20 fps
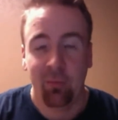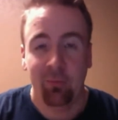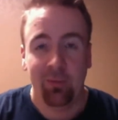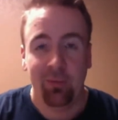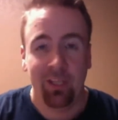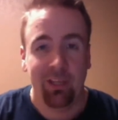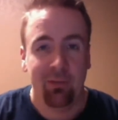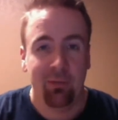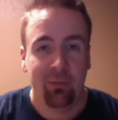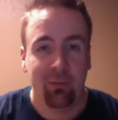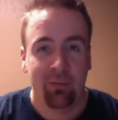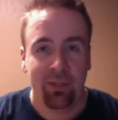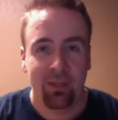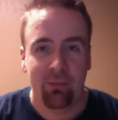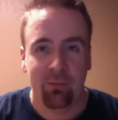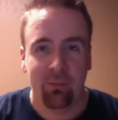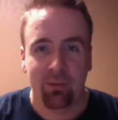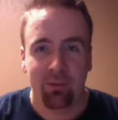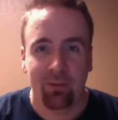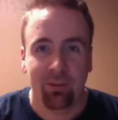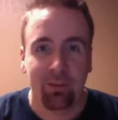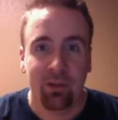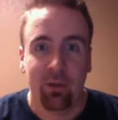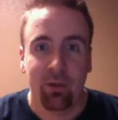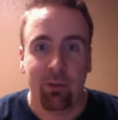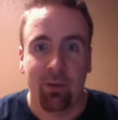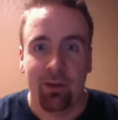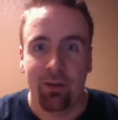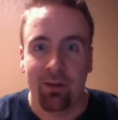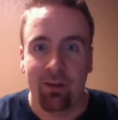everybody will go
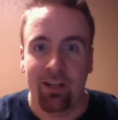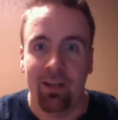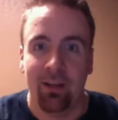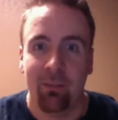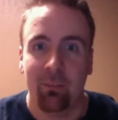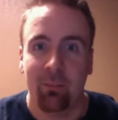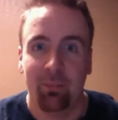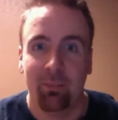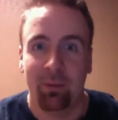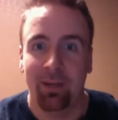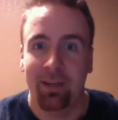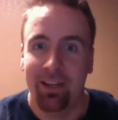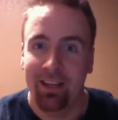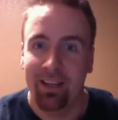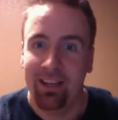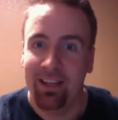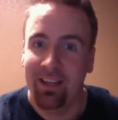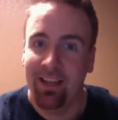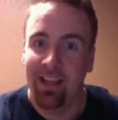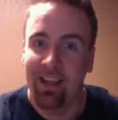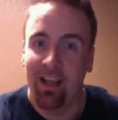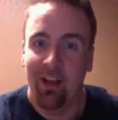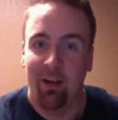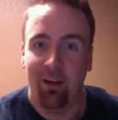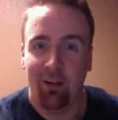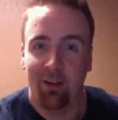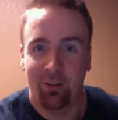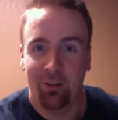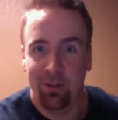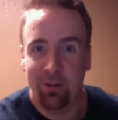out and buy
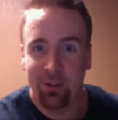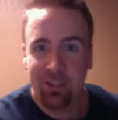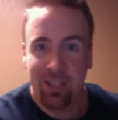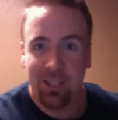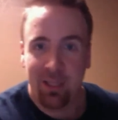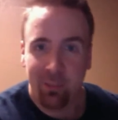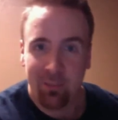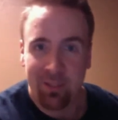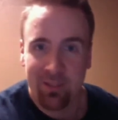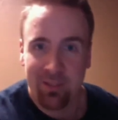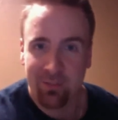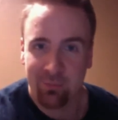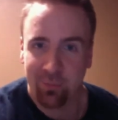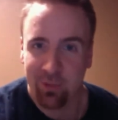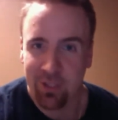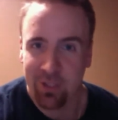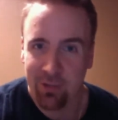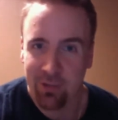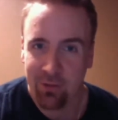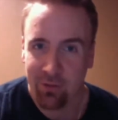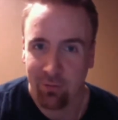all the copies for you.